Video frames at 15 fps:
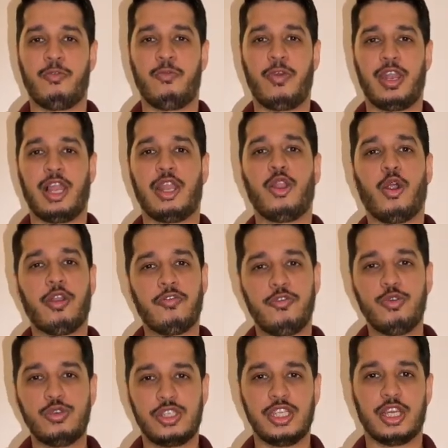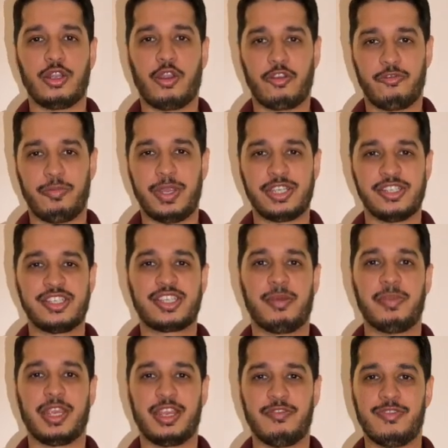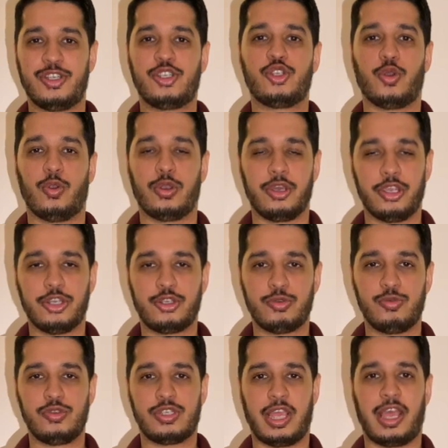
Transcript: Well, a lot of you see a lot of patients coming in with shoulder issues,